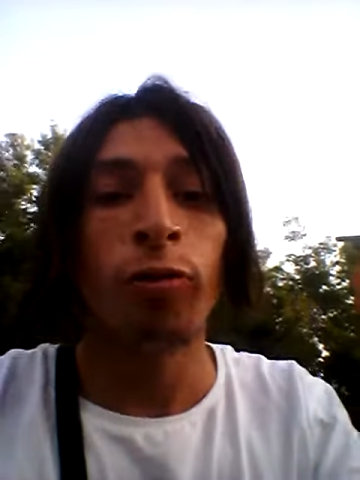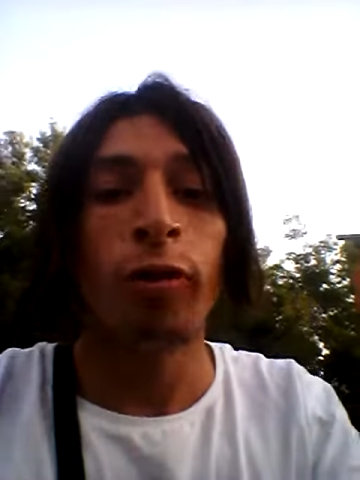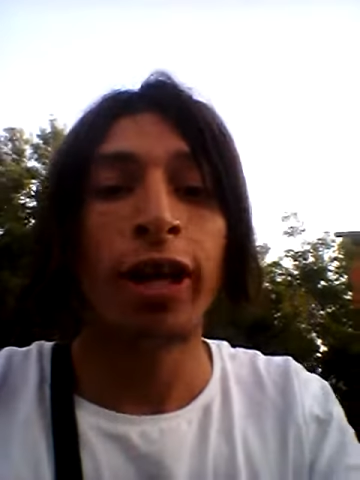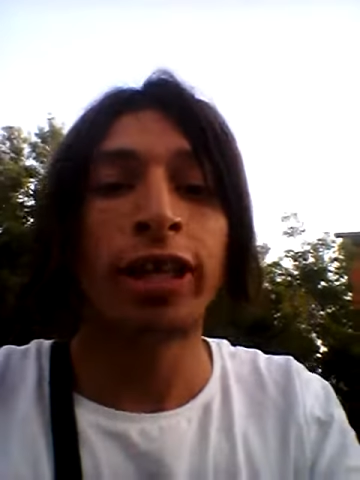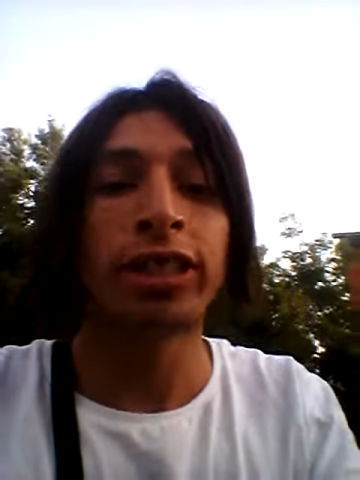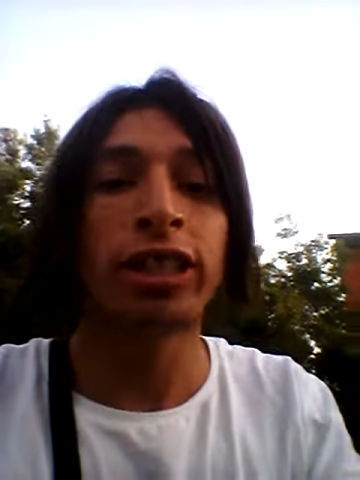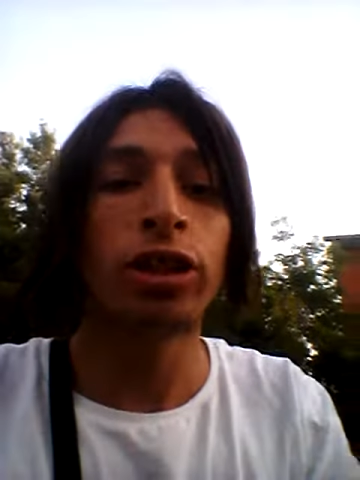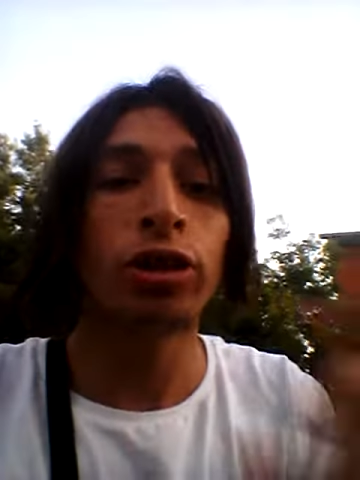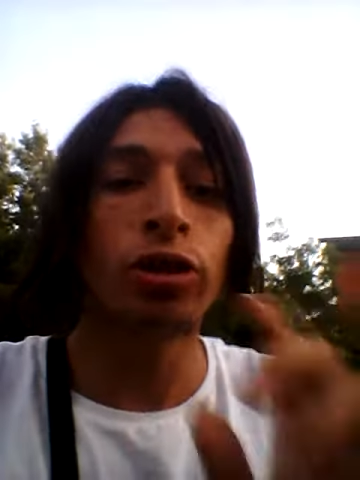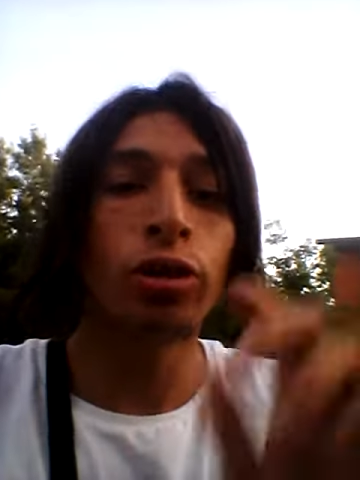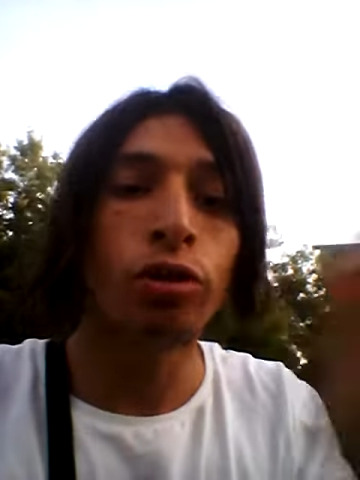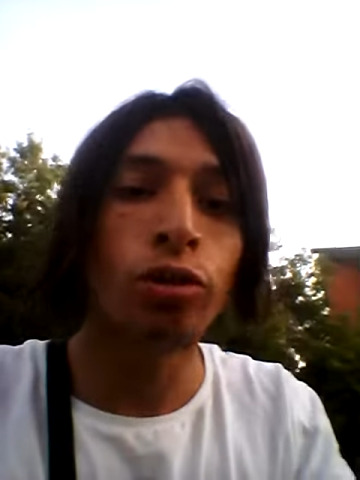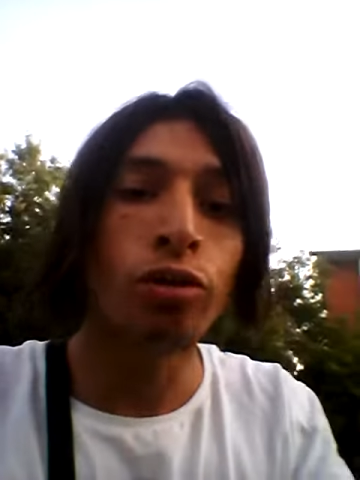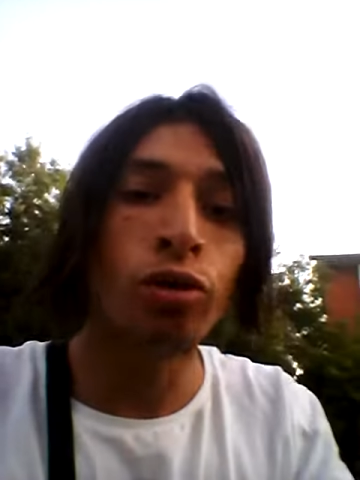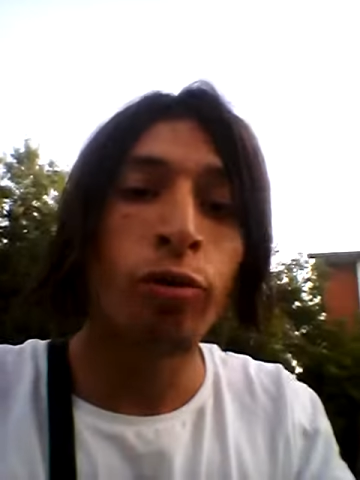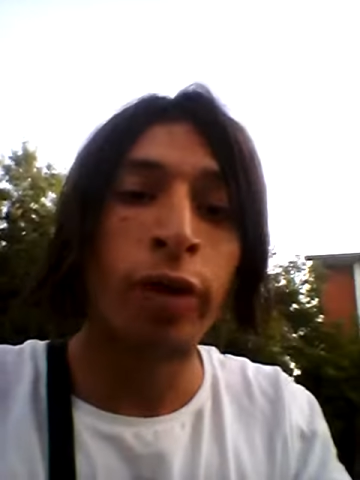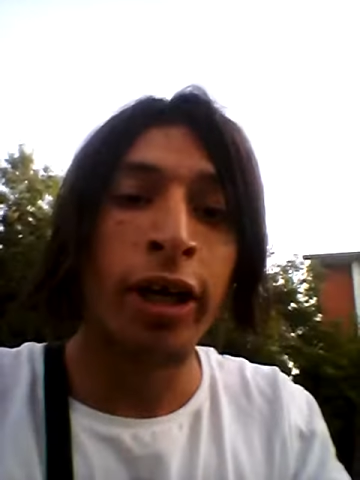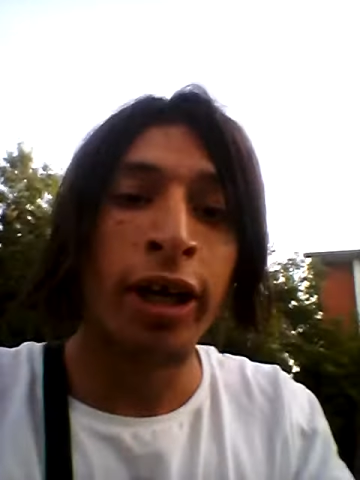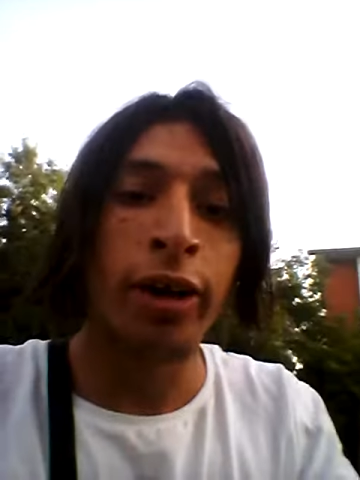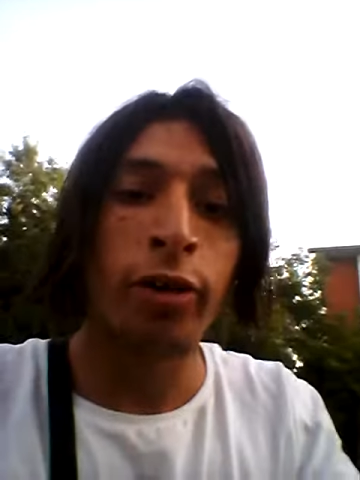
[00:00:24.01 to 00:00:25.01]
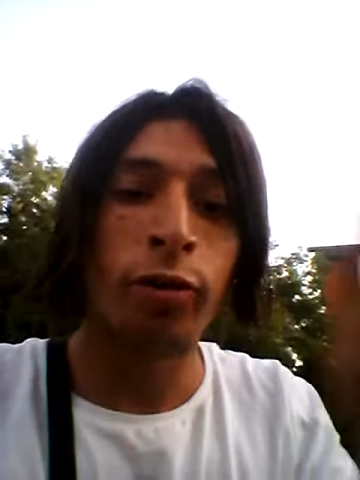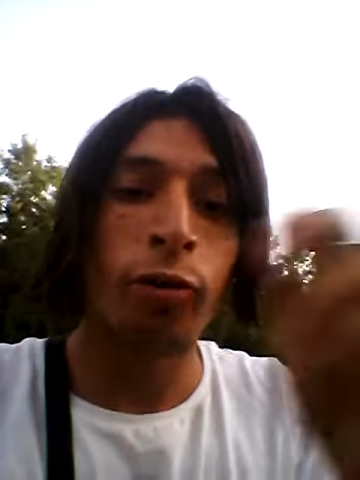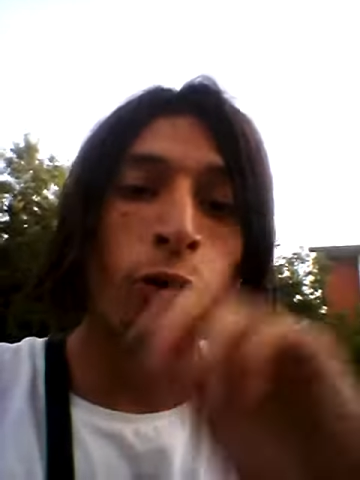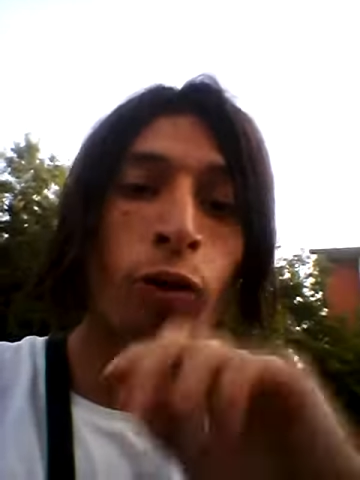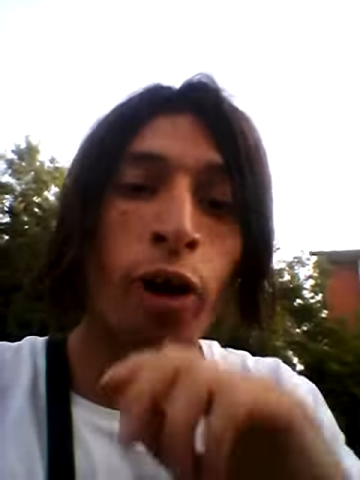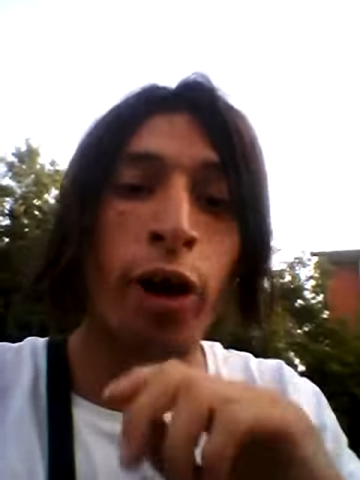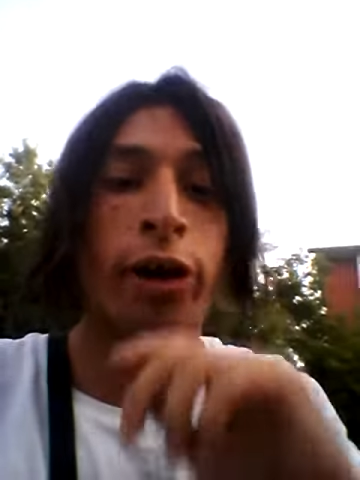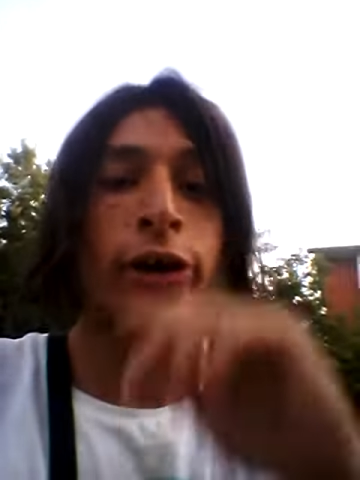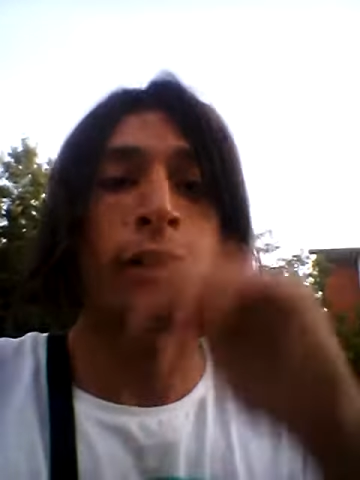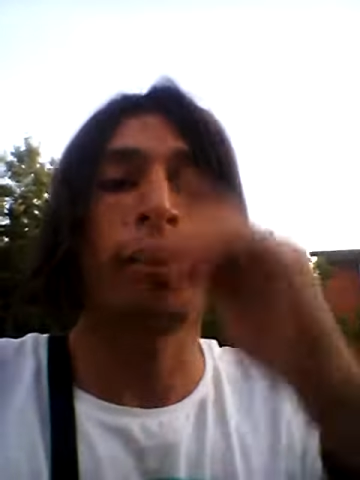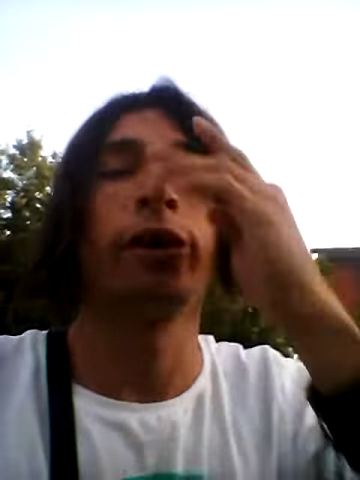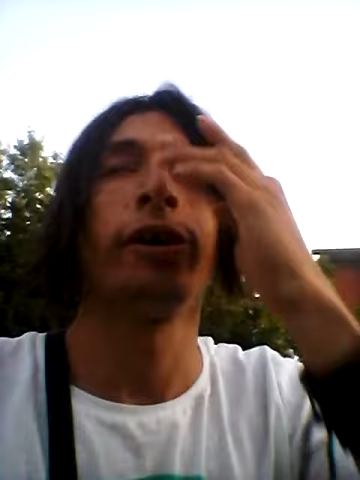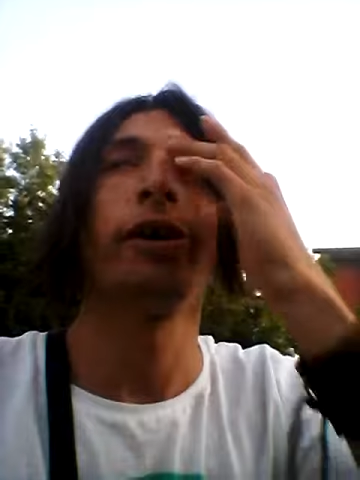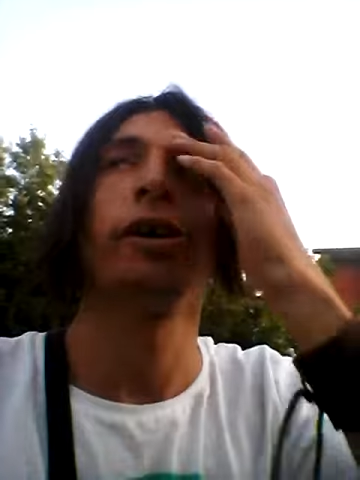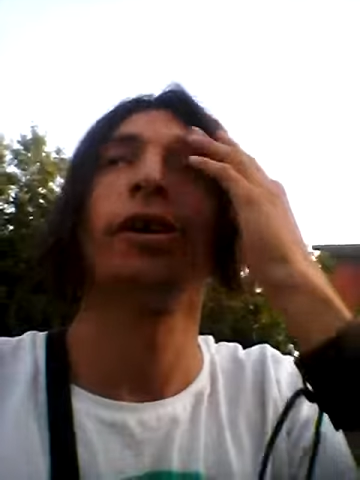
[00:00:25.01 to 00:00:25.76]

when he see YouTuber walk.